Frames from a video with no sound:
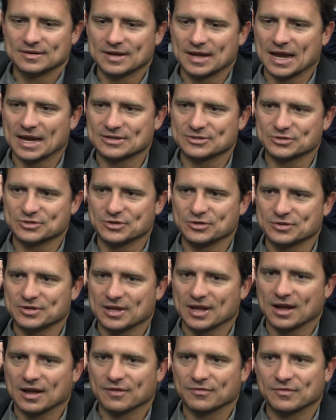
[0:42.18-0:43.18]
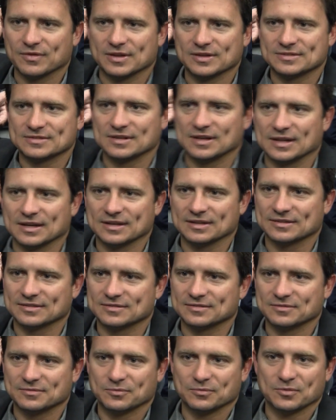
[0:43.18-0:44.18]
execute the offense like
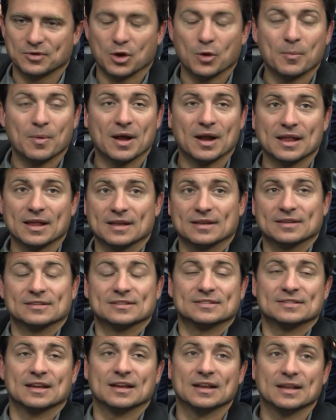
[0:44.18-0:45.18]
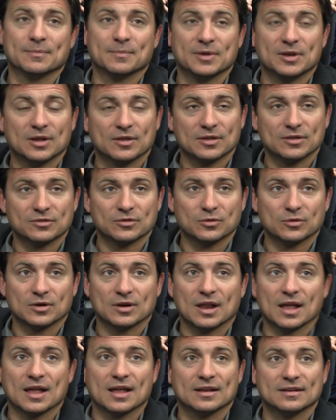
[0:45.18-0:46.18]
it's nobody in the stadium and nothing's on
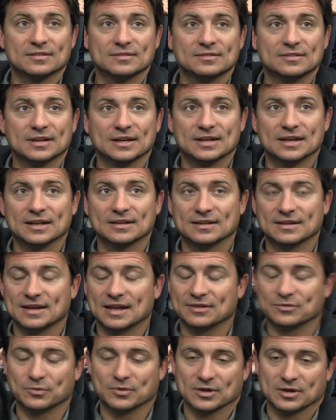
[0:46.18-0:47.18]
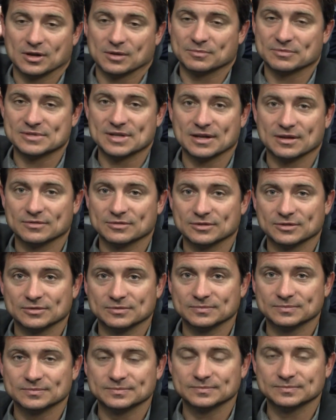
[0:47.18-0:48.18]
the line, and that's what it comes down
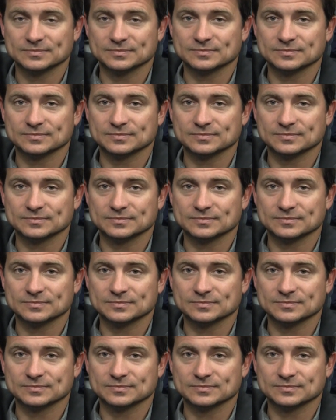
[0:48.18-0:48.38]
to.